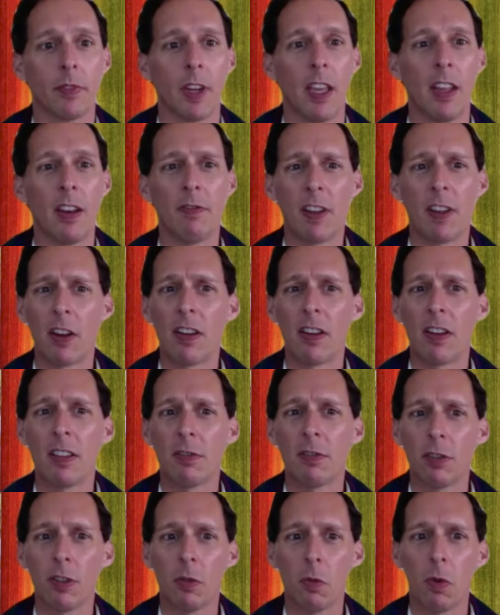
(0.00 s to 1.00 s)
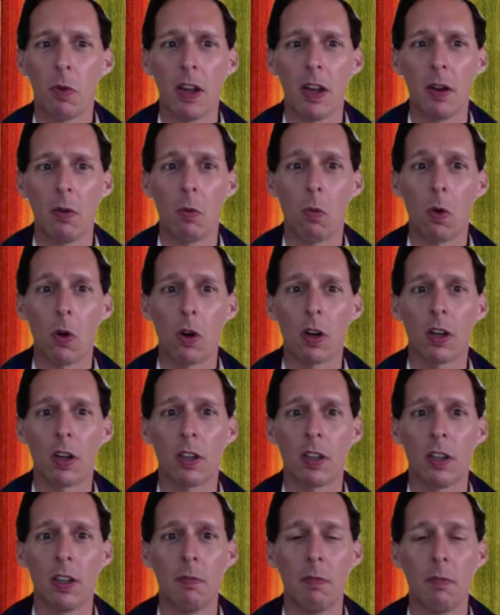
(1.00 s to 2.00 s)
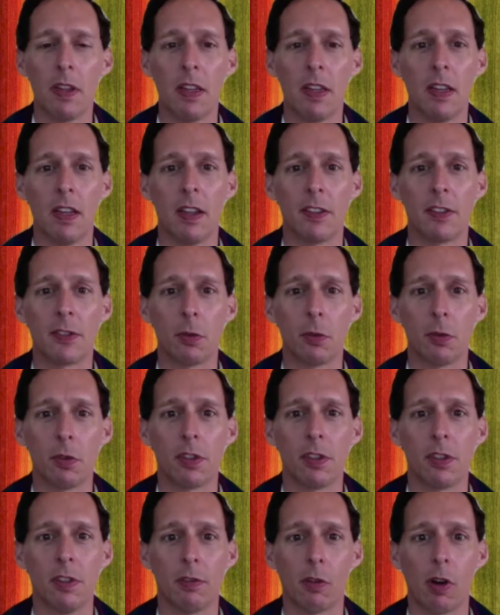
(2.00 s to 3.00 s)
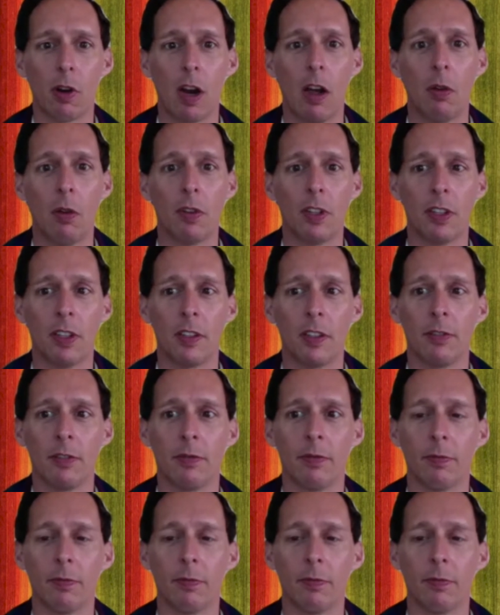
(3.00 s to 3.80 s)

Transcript: In a very different way, work can be a source of grounding.